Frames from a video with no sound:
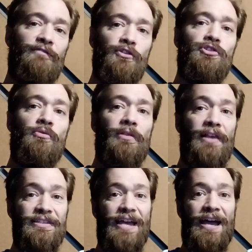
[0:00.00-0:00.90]
In a future with
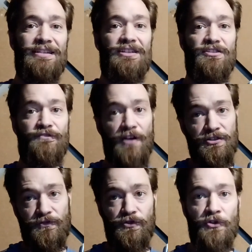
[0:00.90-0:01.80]
less access to
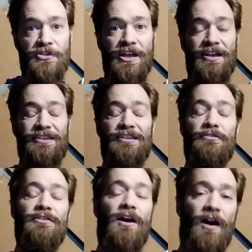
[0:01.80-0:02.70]
fossil fuels, these
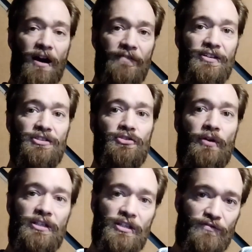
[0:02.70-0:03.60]
are the obvious
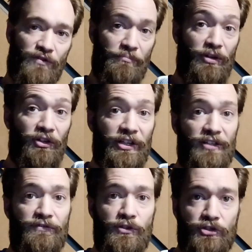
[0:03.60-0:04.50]
choices for building
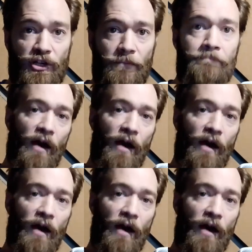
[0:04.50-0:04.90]
the future.